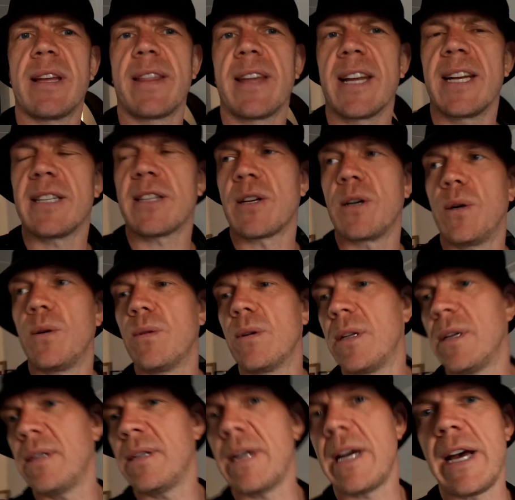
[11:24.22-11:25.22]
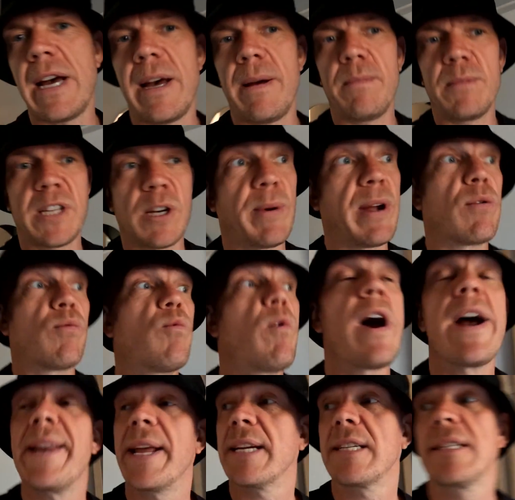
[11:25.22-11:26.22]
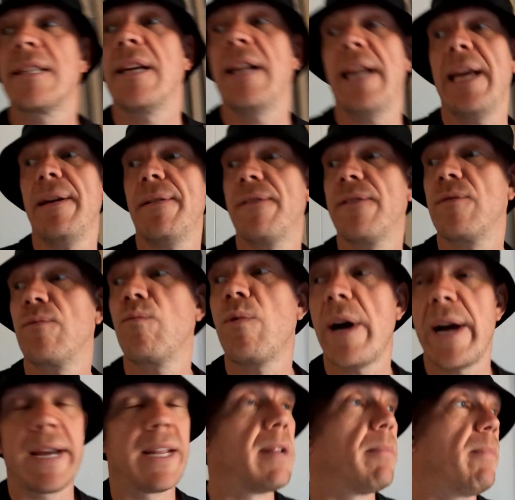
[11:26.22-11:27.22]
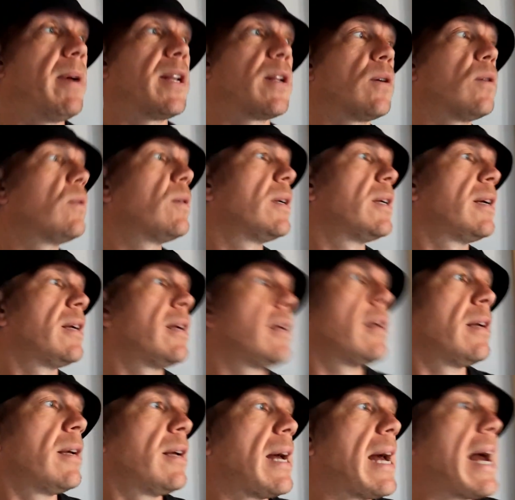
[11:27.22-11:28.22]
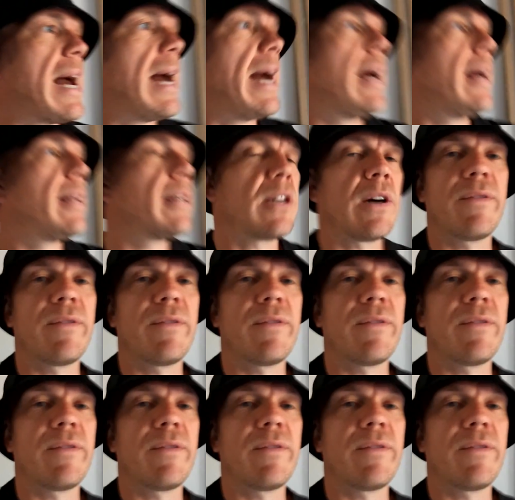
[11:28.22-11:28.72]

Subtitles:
I think it's called. So we're right next to the lift, right in the middle. And